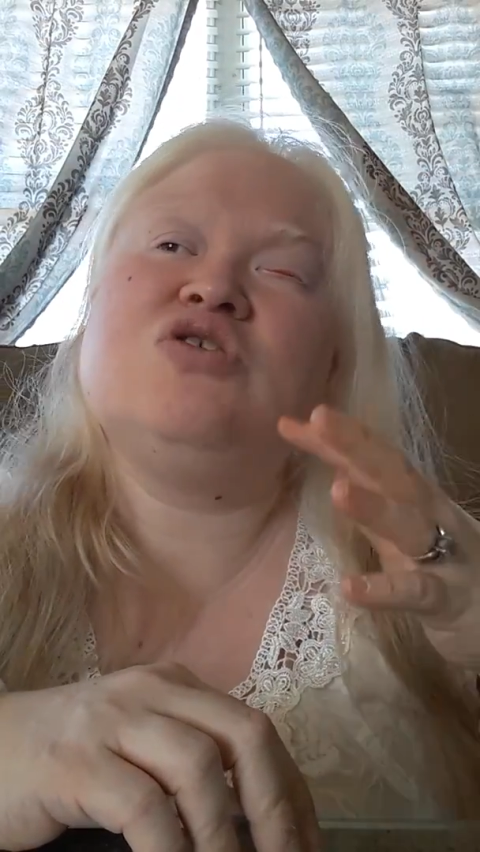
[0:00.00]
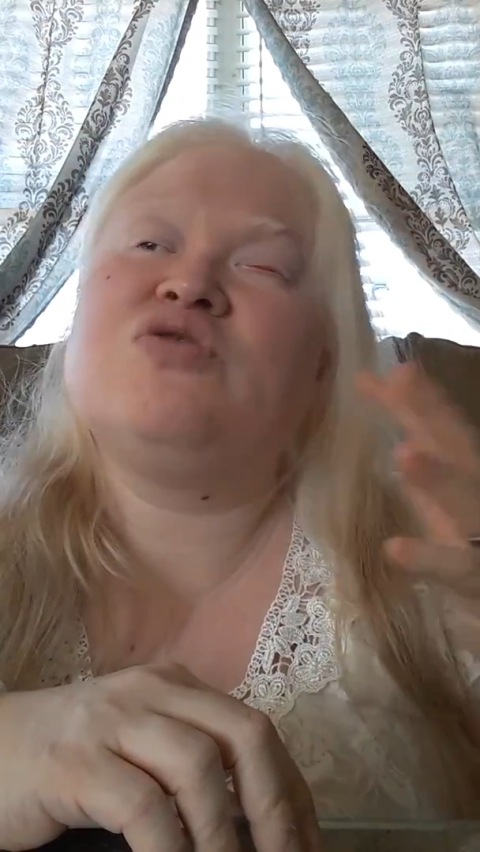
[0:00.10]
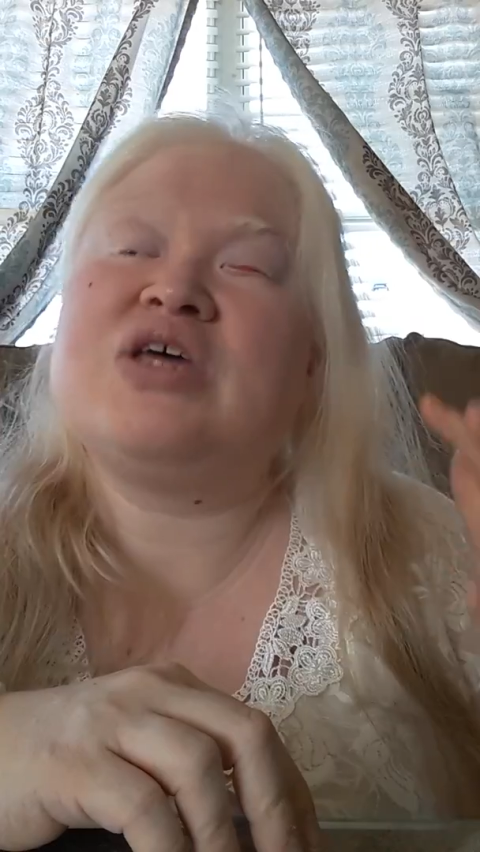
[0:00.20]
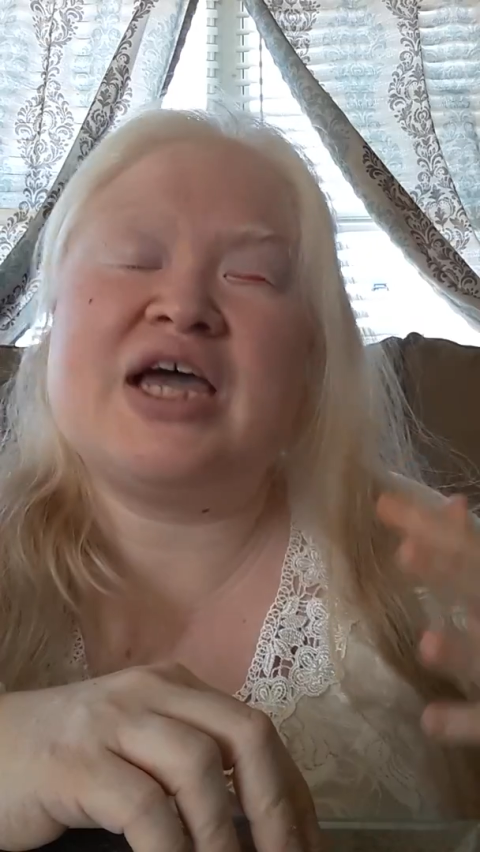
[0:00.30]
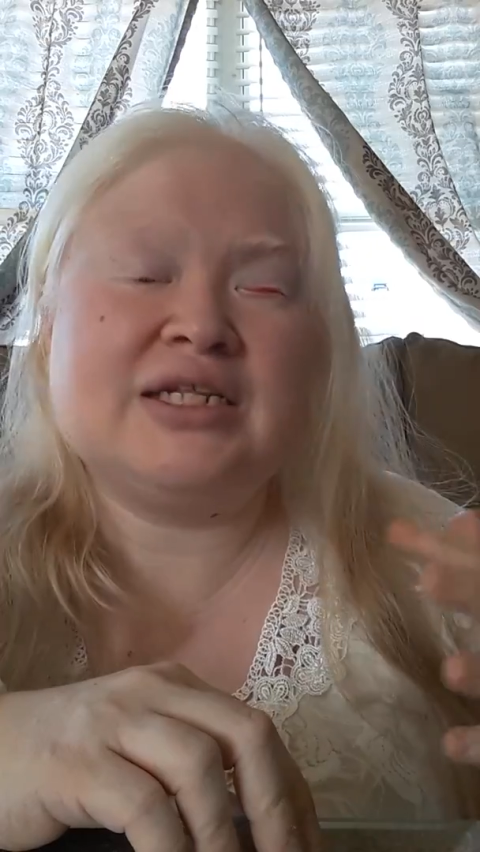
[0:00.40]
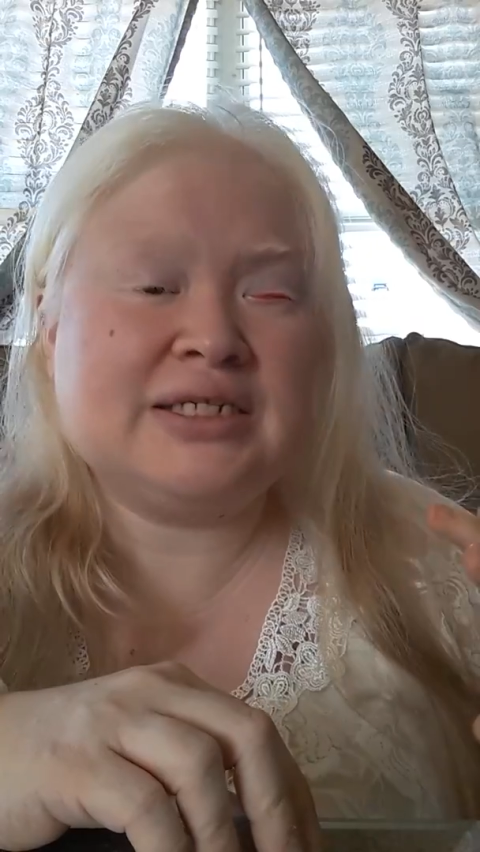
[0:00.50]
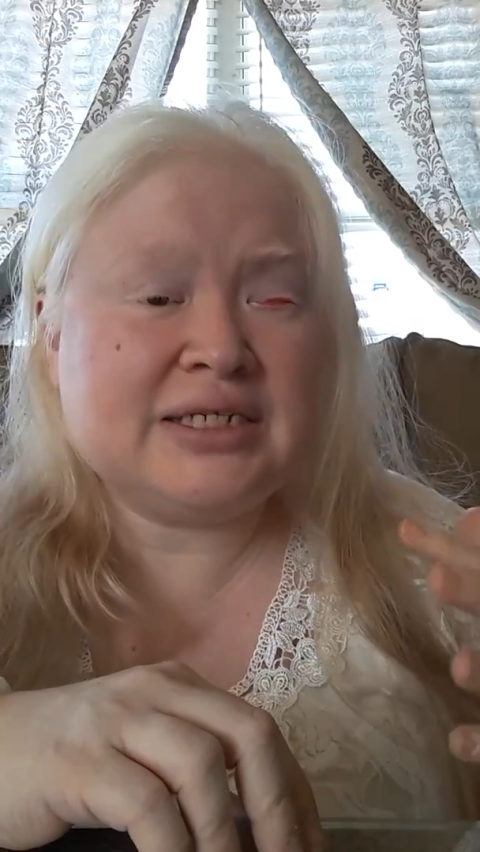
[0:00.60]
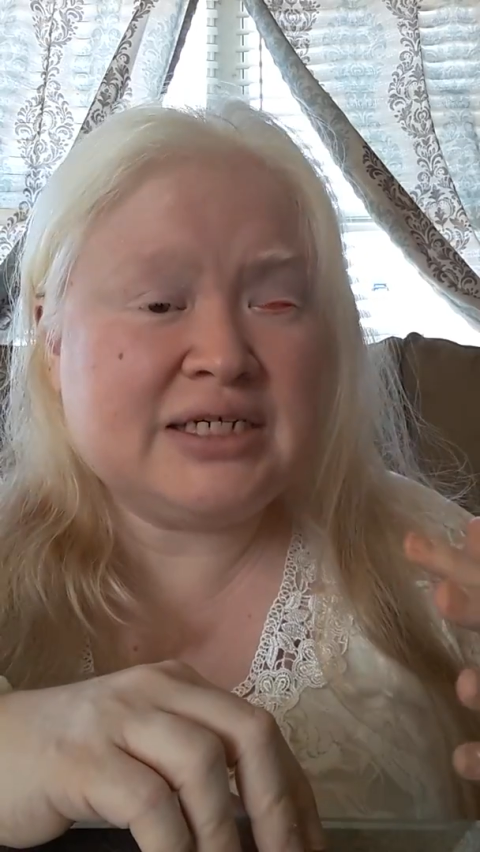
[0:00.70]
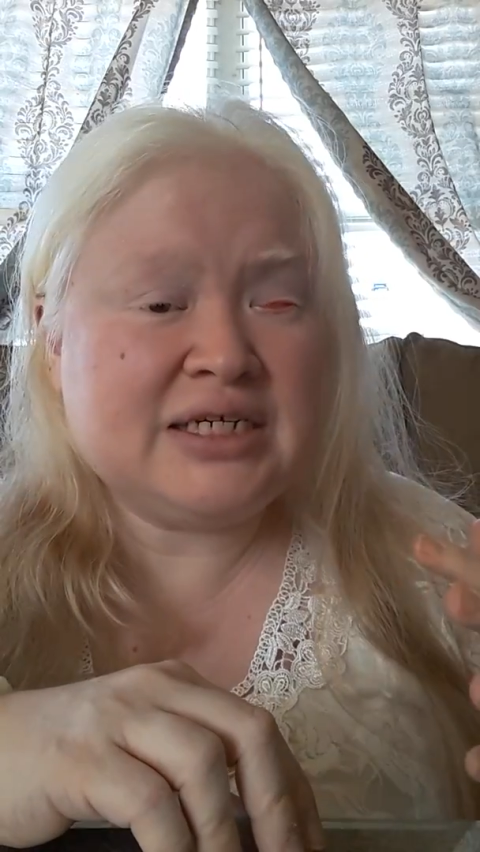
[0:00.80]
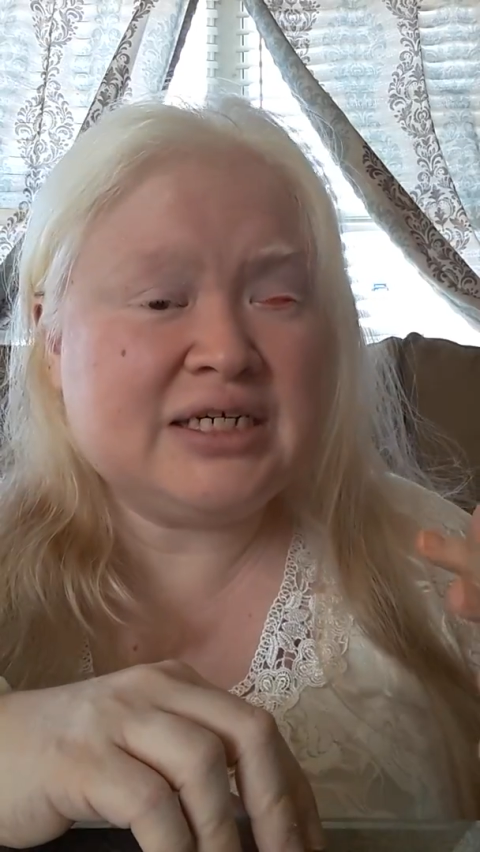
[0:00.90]
or the
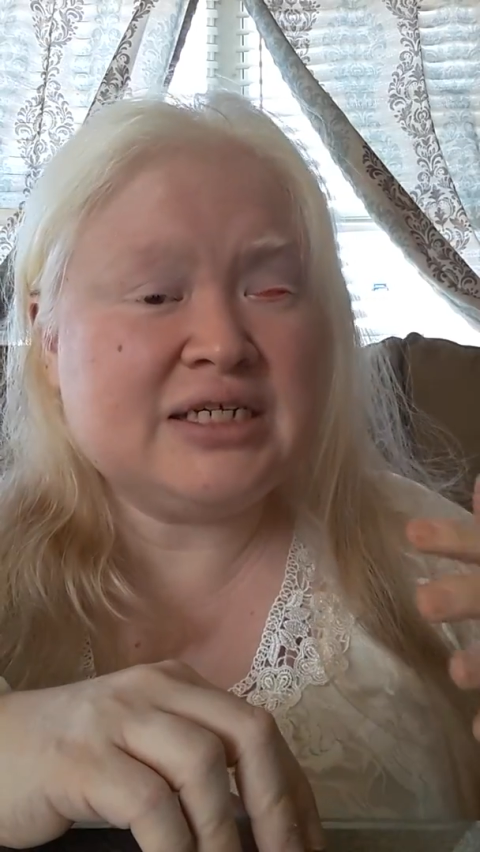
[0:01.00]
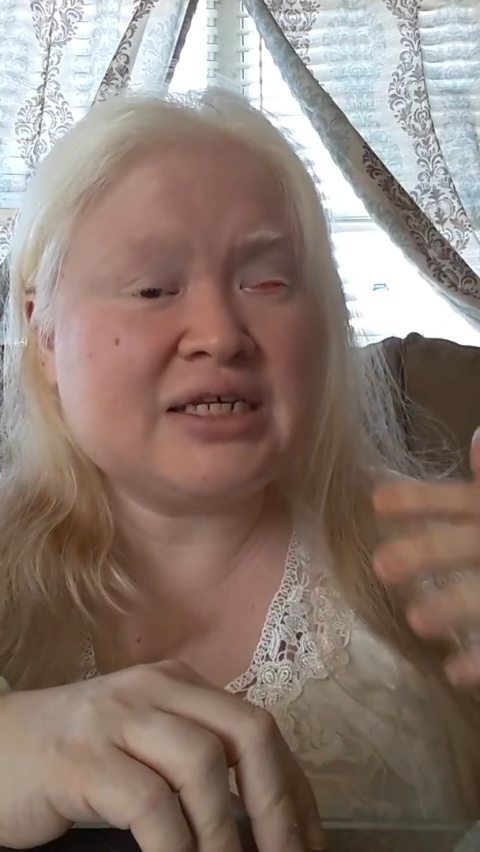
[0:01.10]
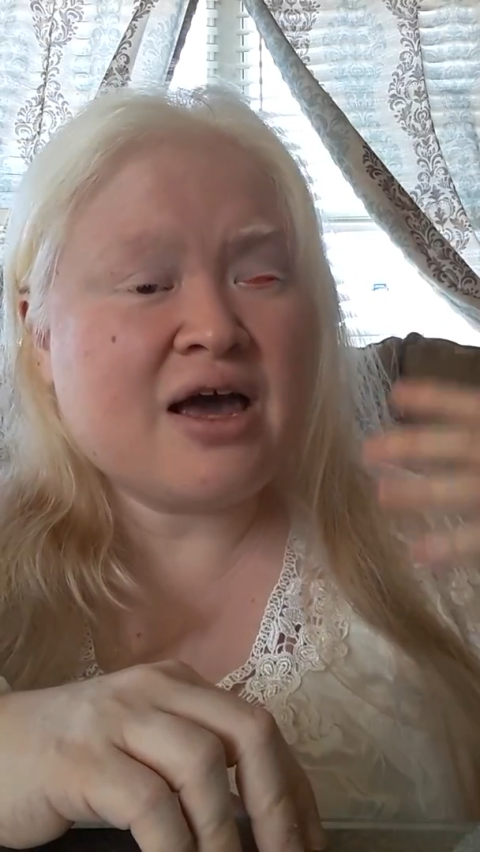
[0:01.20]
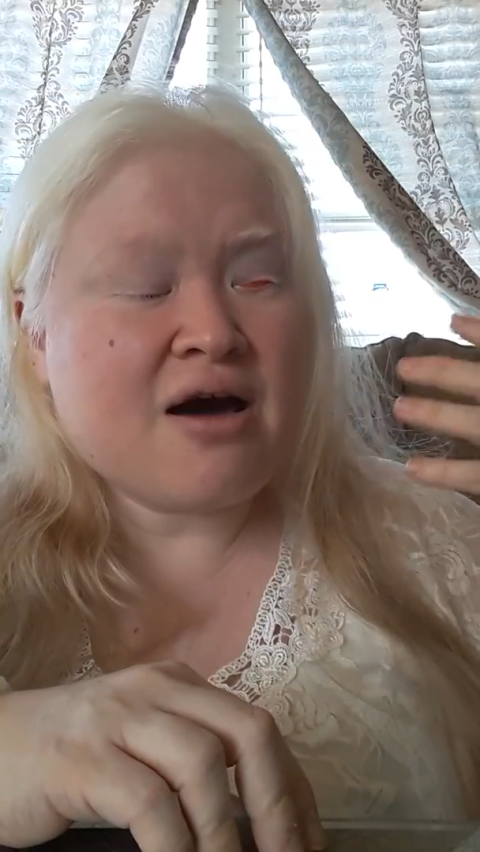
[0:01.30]
entities